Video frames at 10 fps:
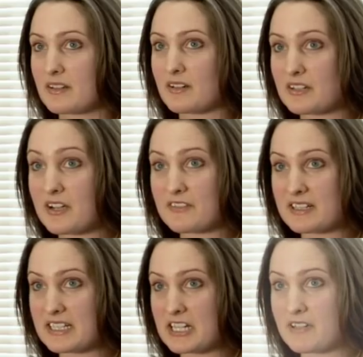uncovering
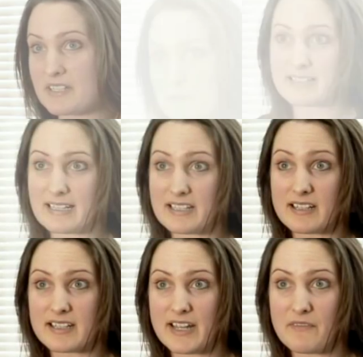secrets. It's actually
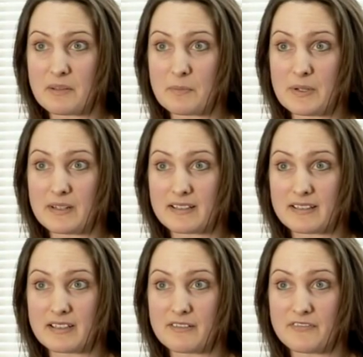the 7th book
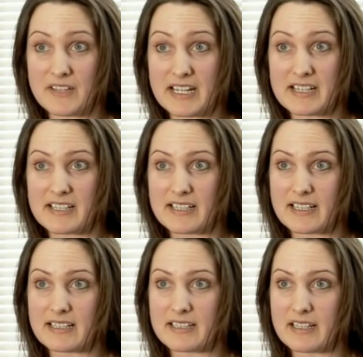that I've finished
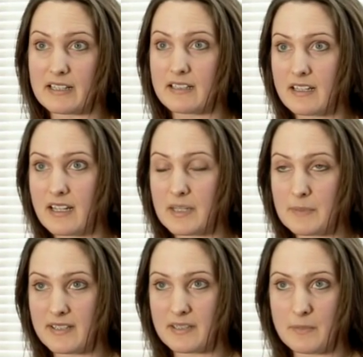and had
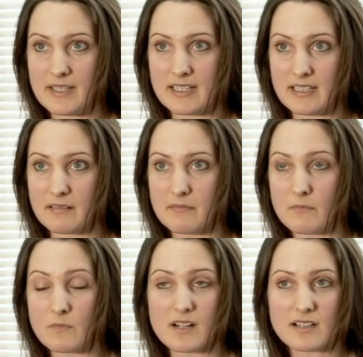been submitting
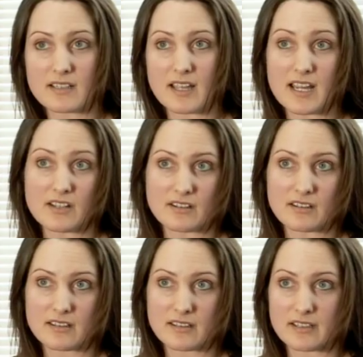work to
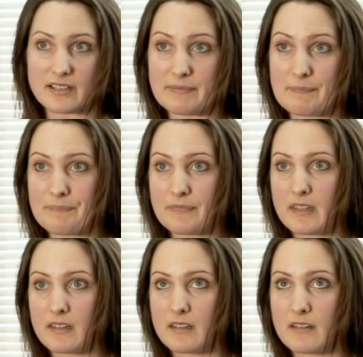agents
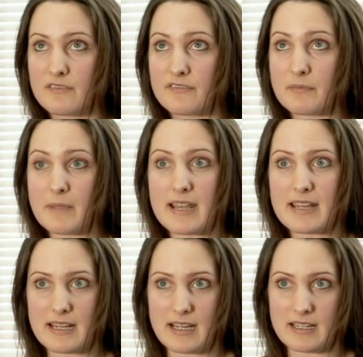for
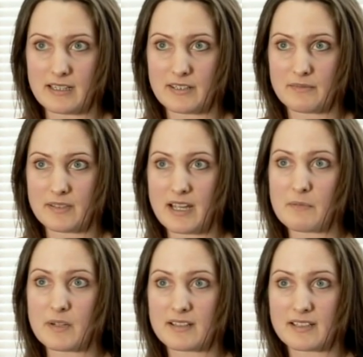many years without
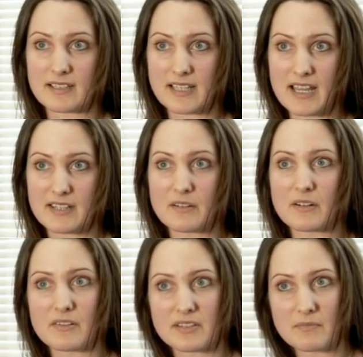much success. So I
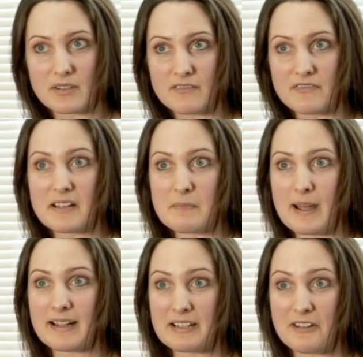got some good
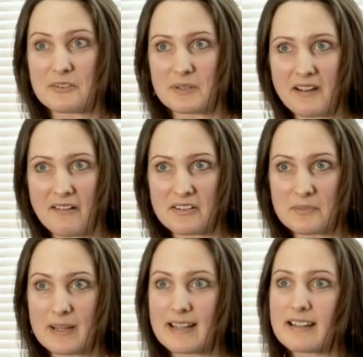feedback, enough to encourage
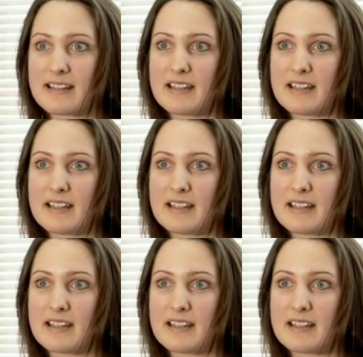me.